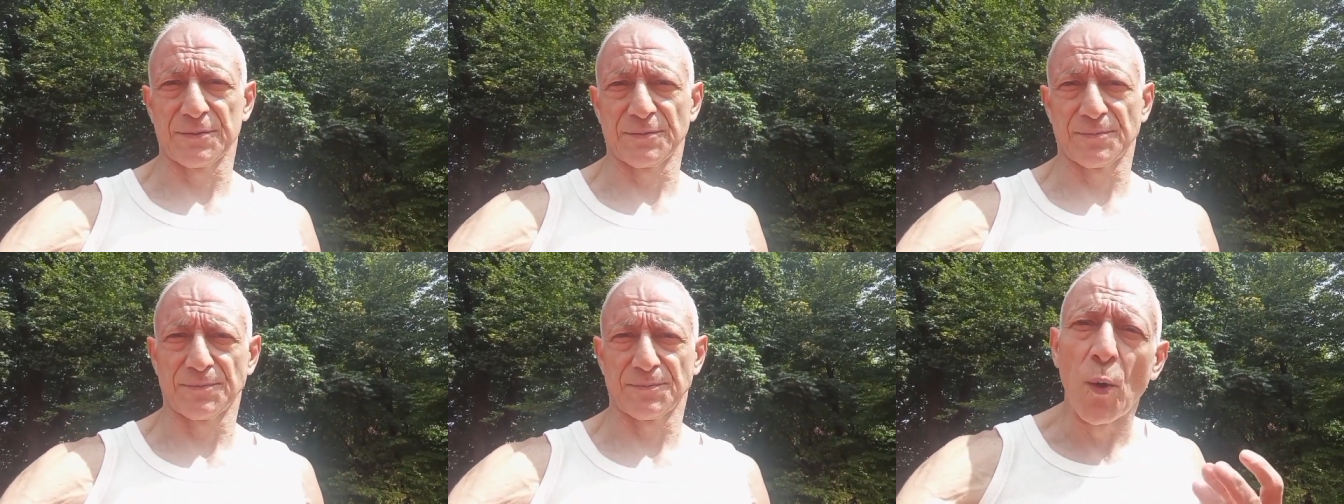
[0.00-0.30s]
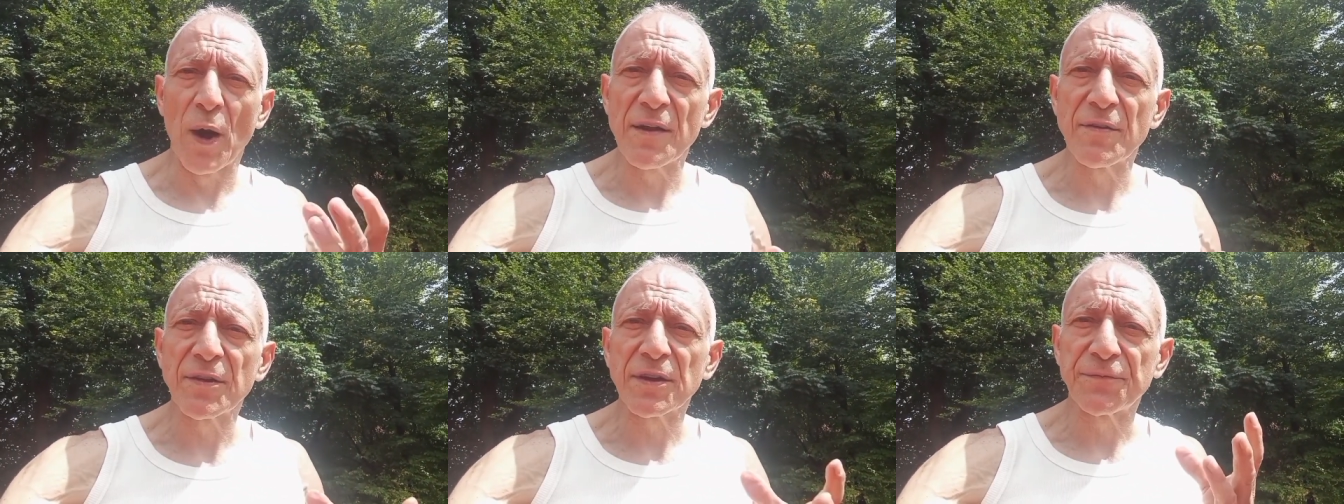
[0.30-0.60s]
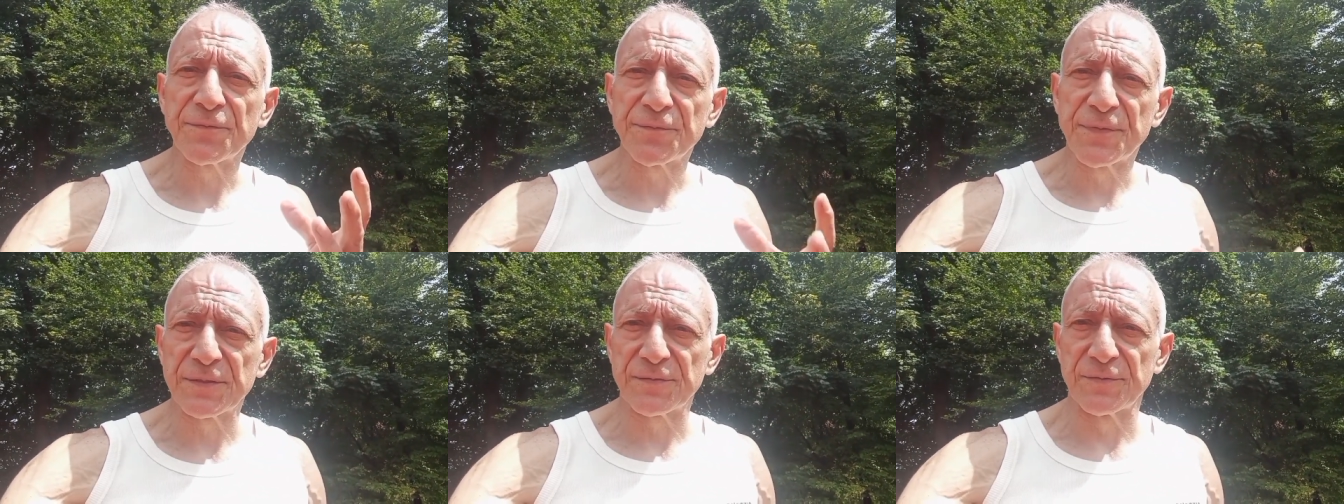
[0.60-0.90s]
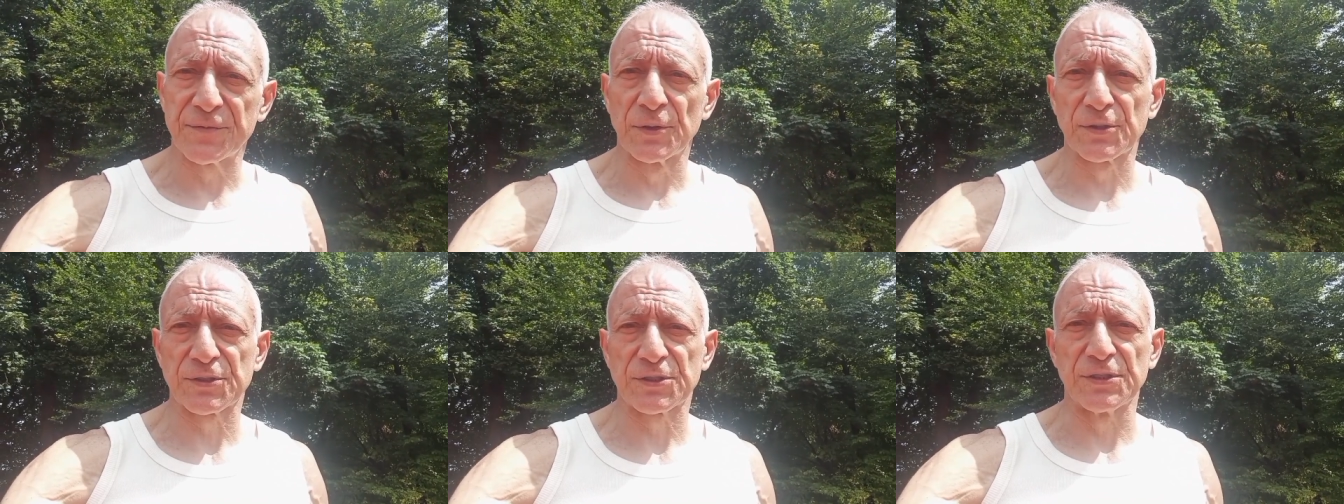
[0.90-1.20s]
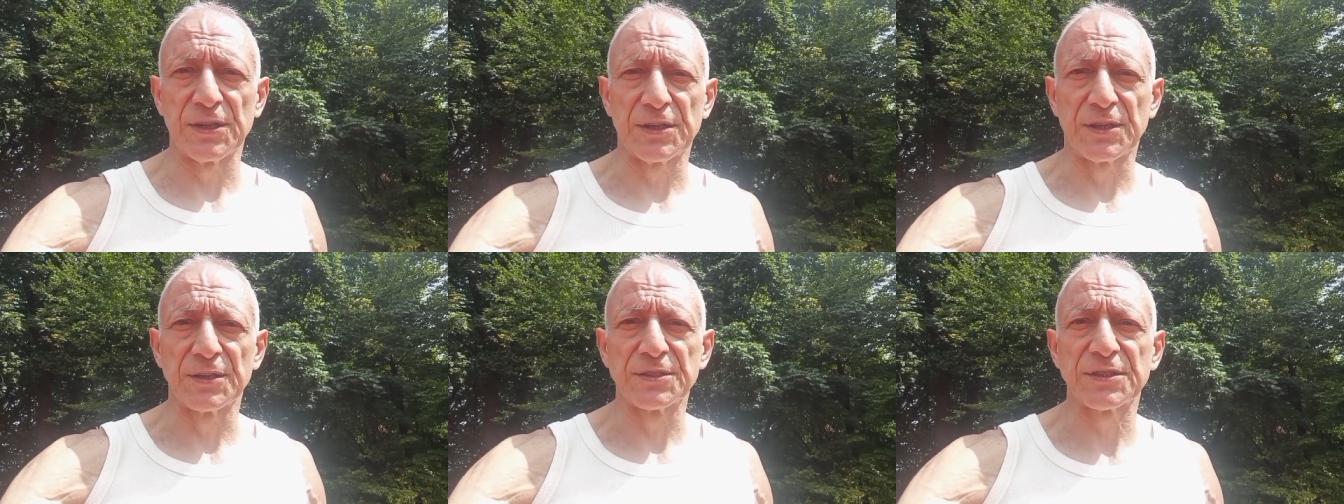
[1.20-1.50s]
Wearing Fitville
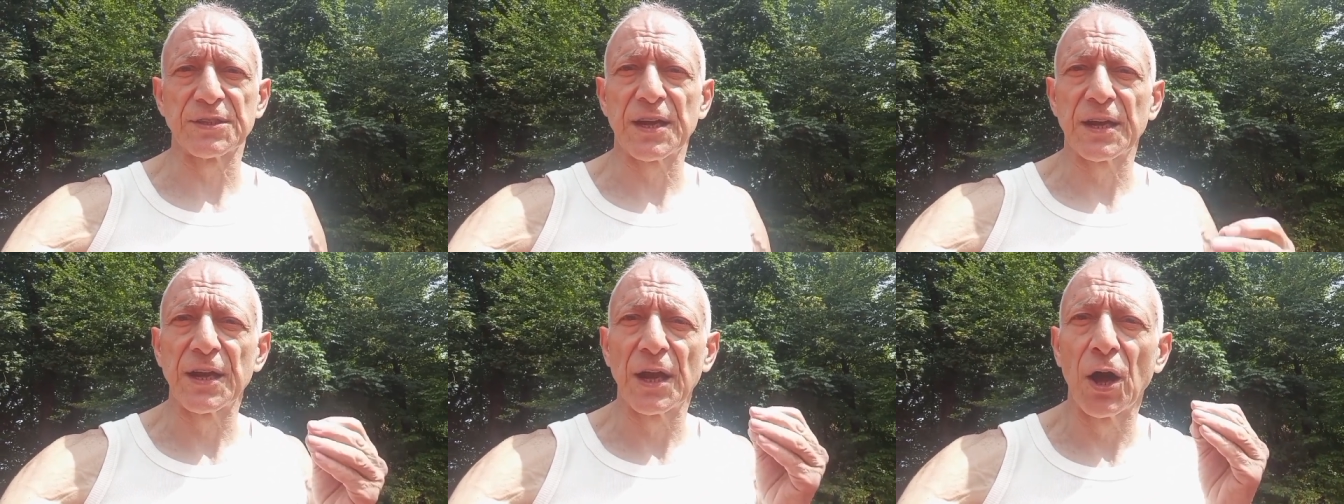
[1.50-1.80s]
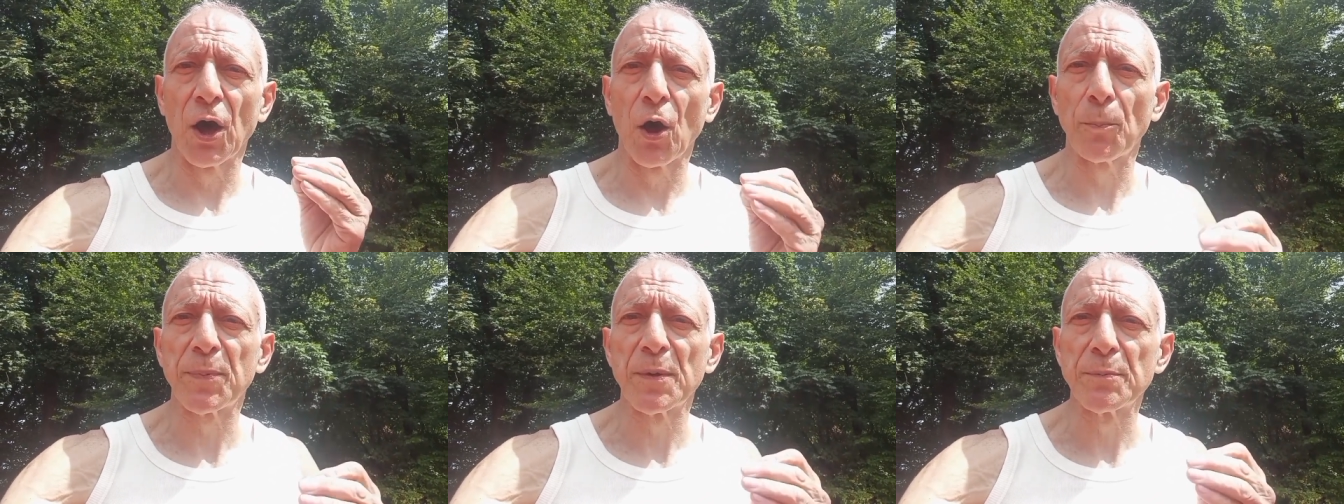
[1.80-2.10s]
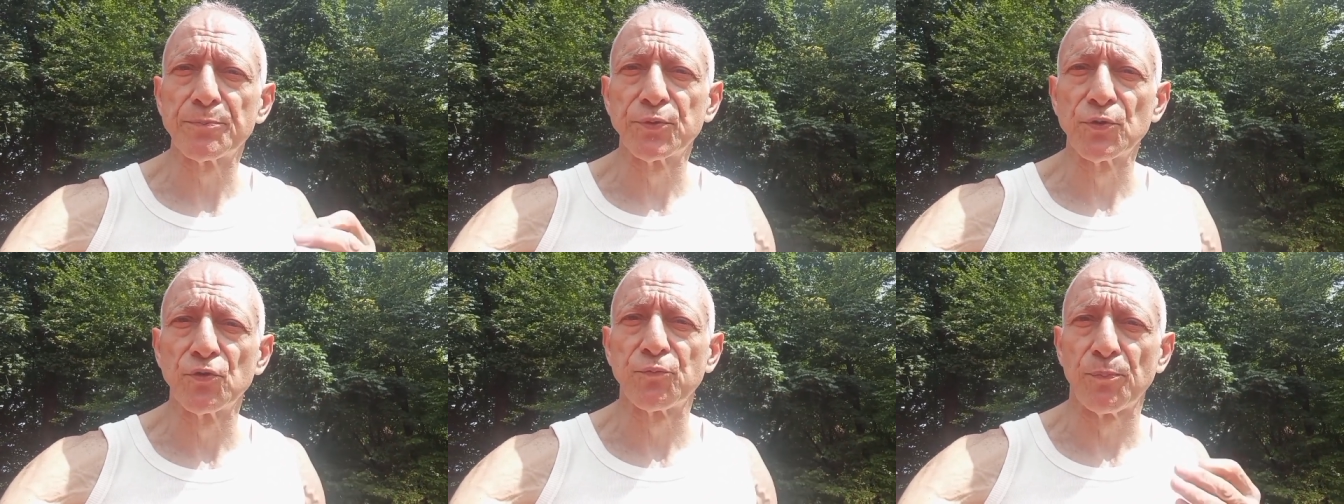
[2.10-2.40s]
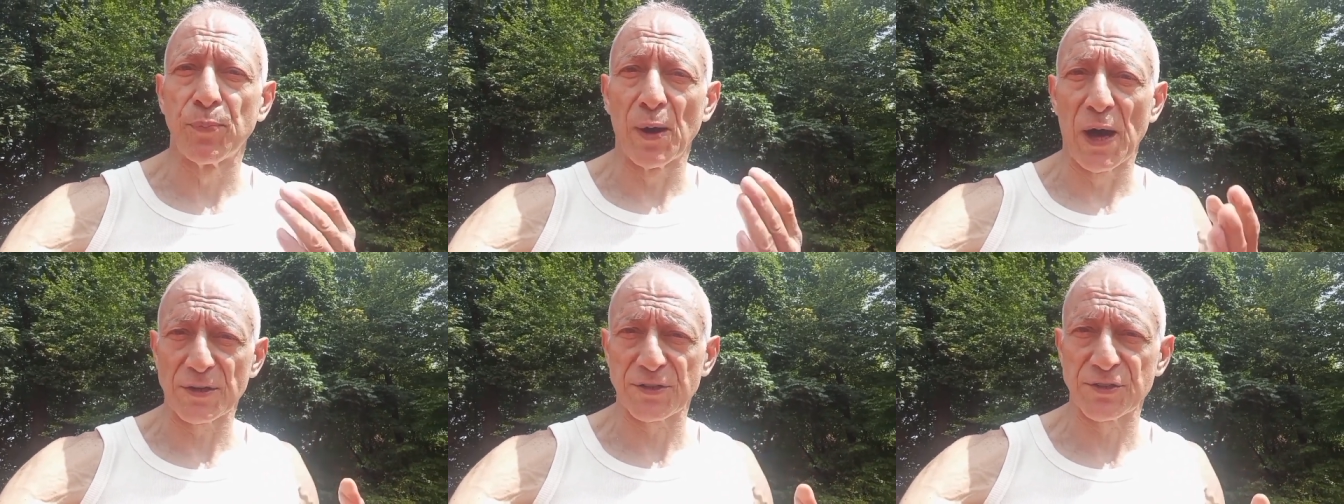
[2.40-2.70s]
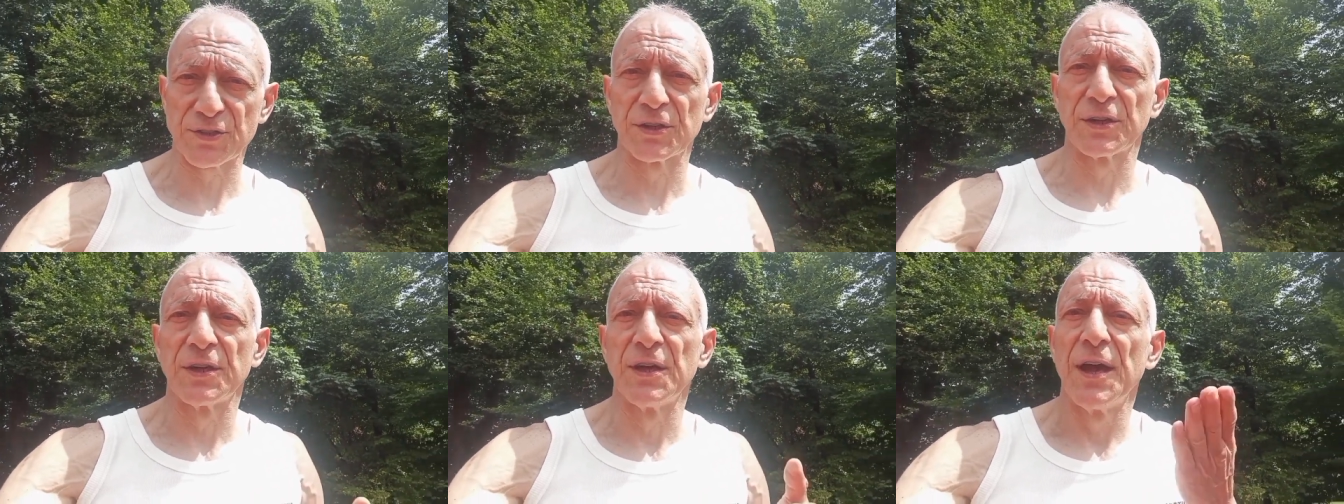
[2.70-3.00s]
sneakers can help improve
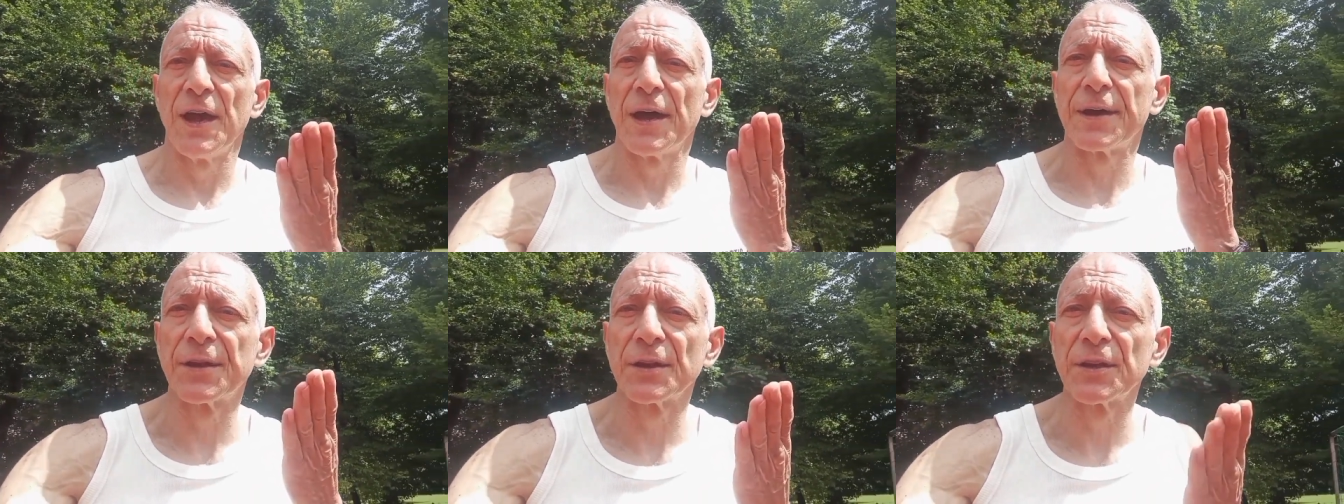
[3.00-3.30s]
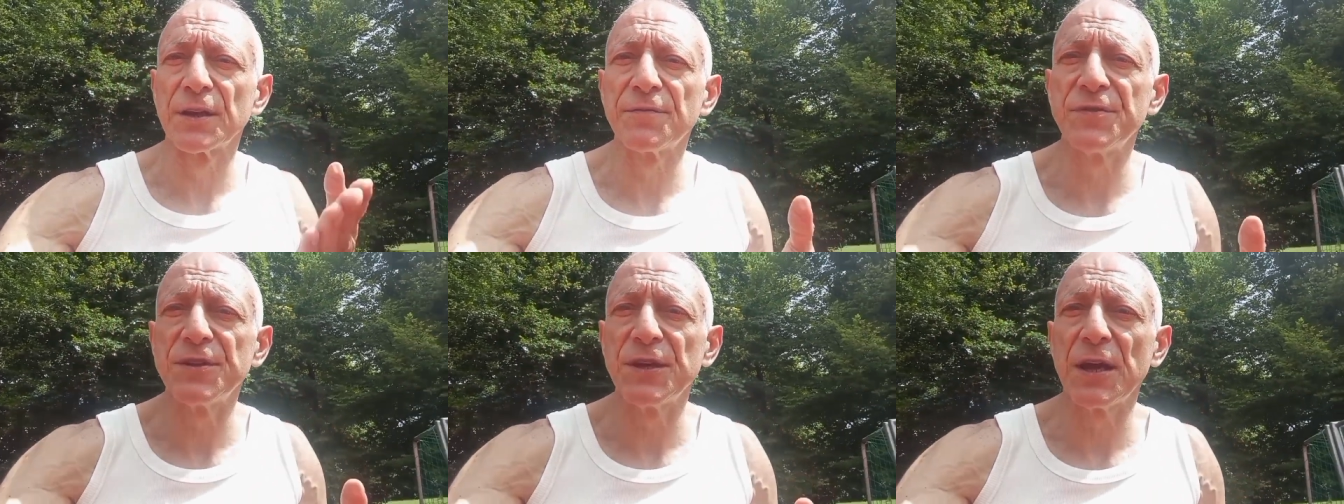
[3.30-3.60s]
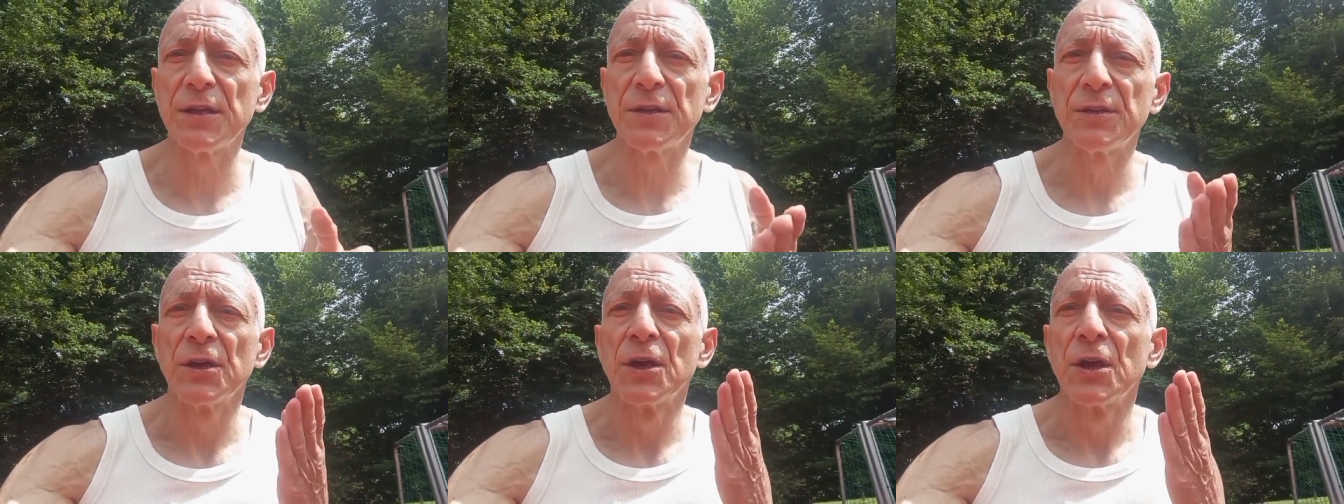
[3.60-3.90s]
posture and alleviate